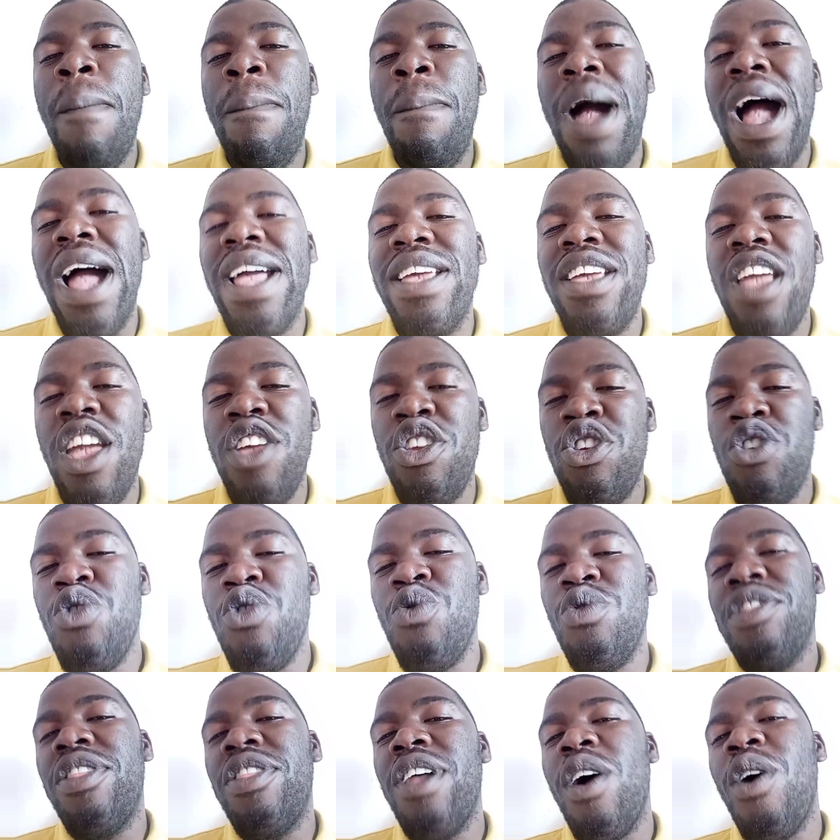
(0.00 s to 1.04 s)
by
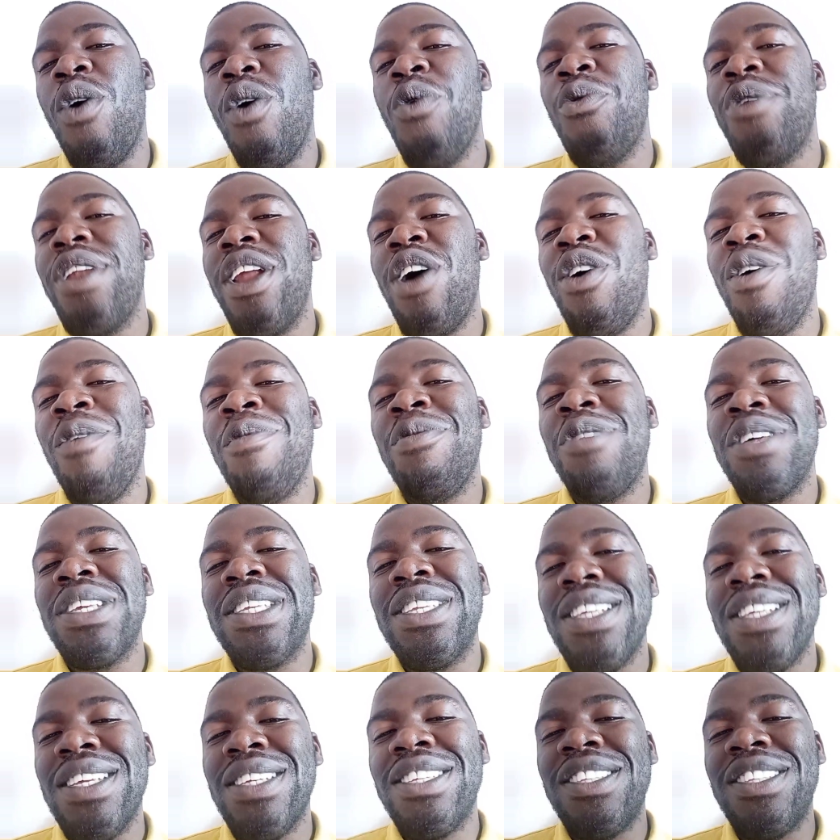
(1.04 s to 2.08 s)
you, the owner of the
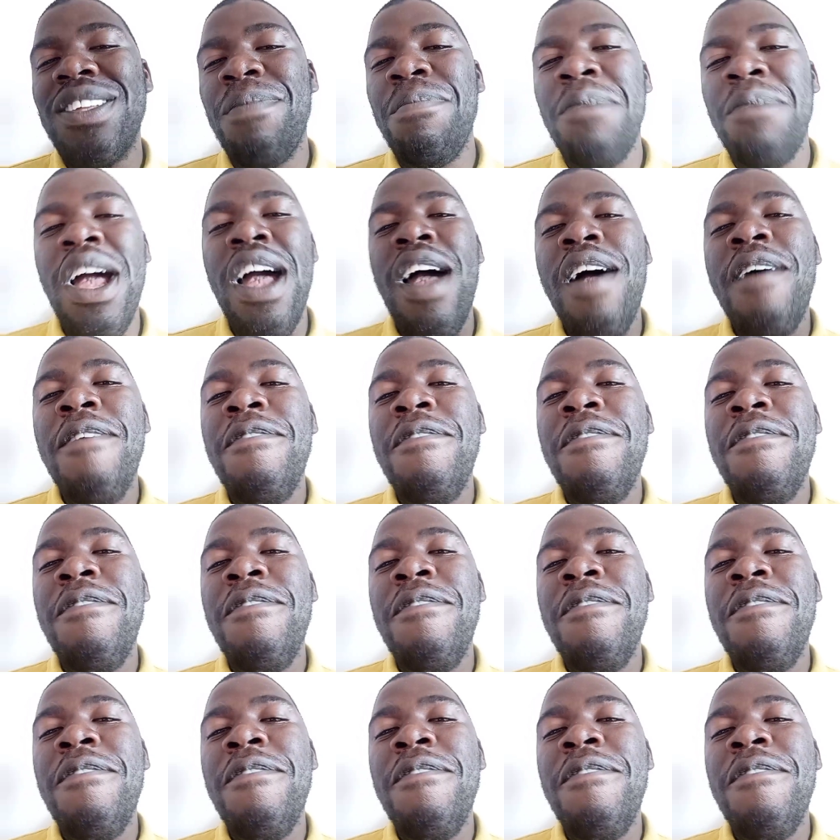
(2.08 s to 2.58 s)
system,